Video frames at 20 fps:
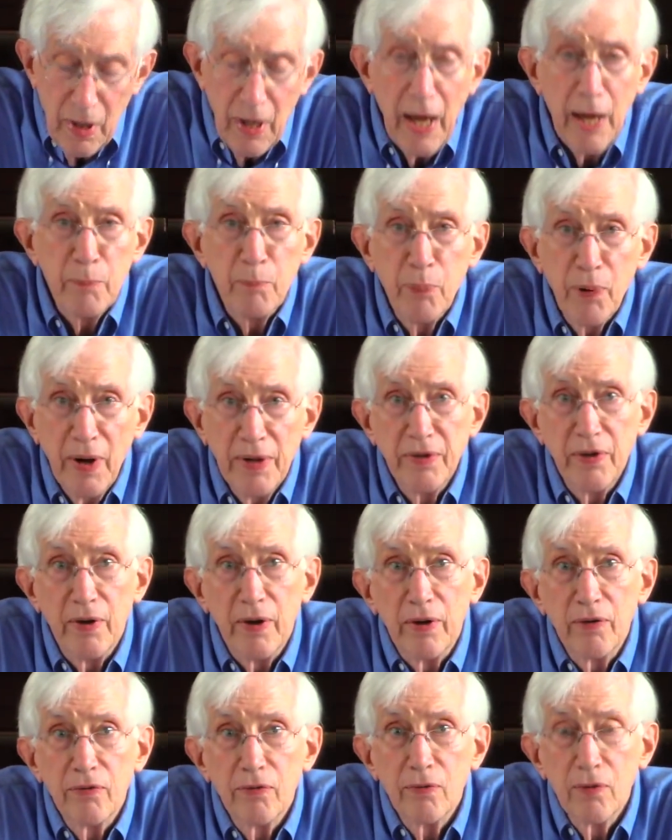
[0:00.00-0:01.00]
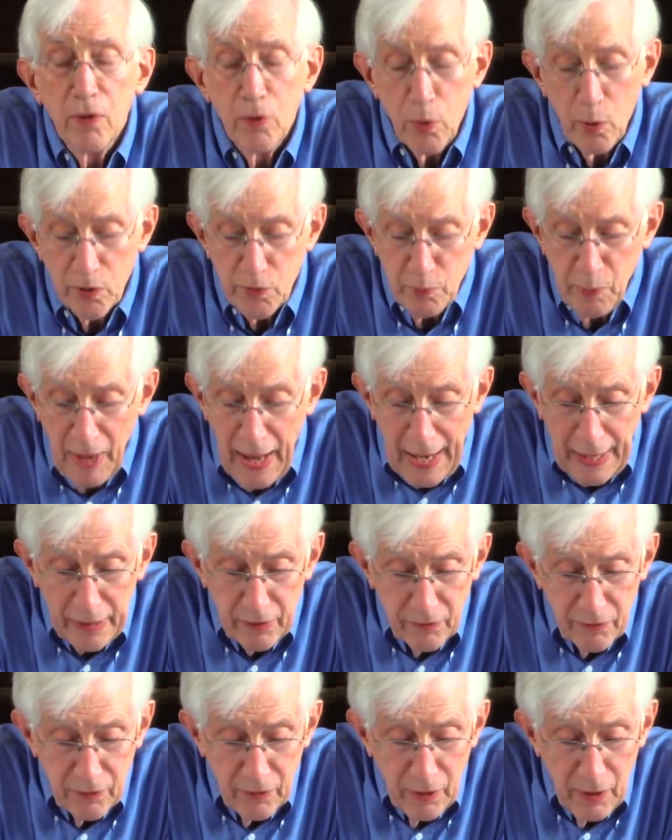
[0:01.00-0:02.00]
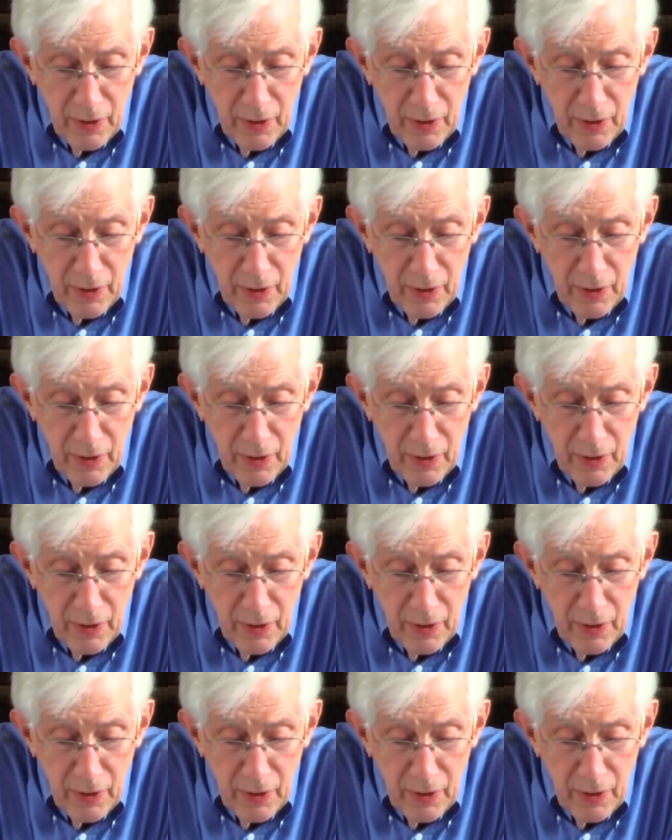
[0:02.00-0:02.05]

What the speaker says: and prejudice towards blacks